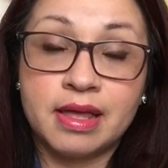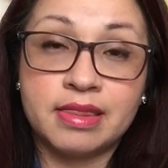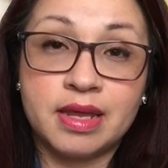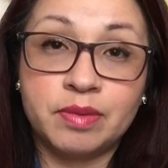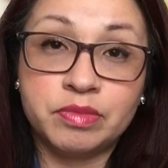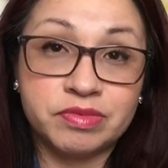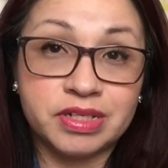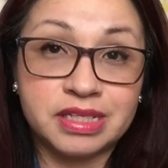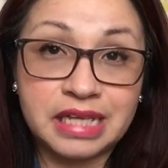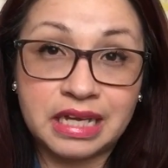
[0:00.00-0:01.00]
And then I moved
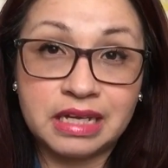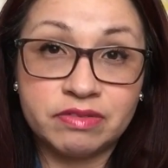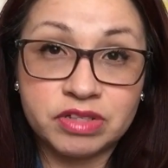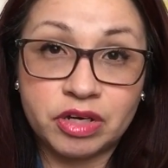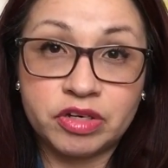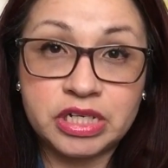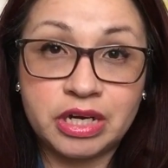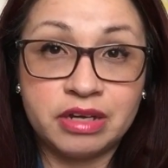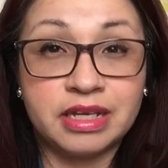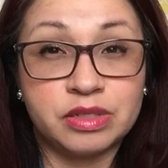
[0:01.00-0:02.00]
to executive
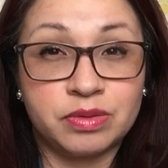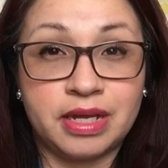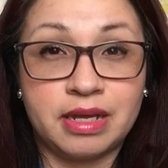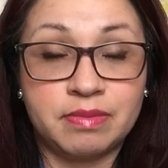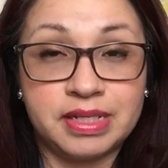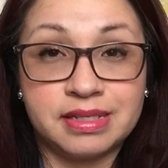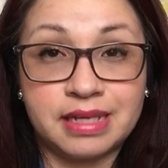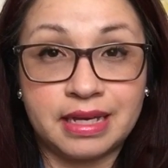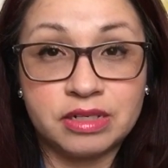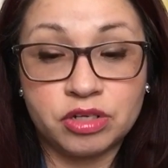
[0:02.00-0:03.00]
secretary, and that's when I had my
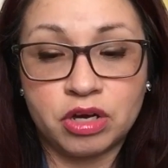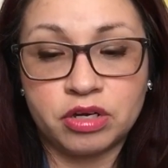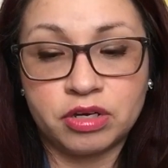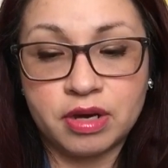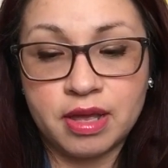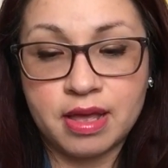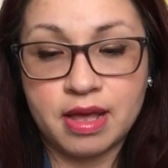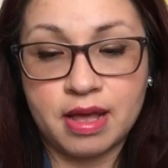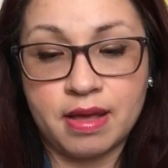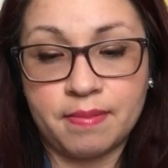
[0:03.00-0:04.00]
second daughter.
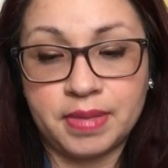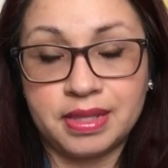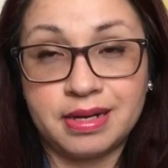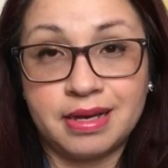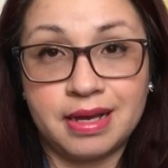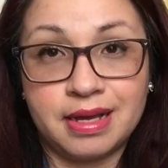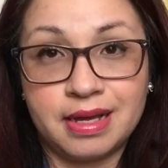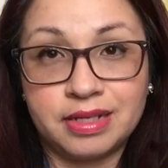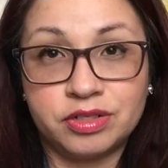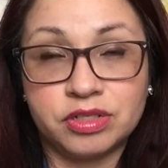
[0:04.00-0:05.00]
And then
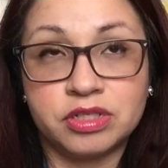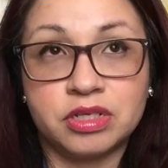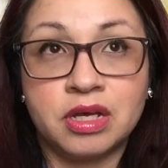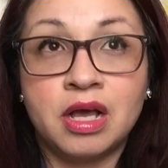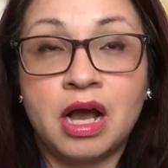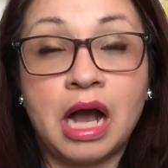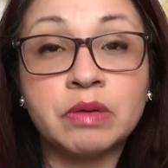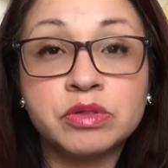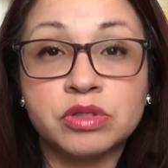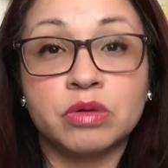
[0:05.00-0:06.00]
I
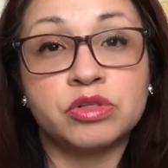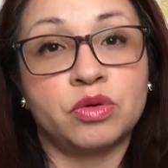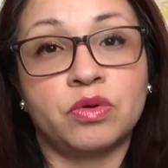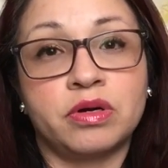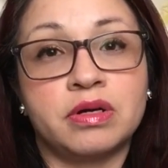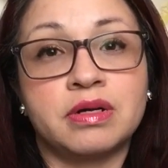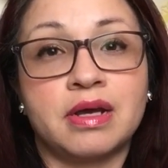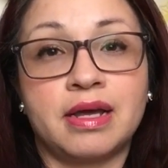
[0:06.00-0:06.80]
was so torn.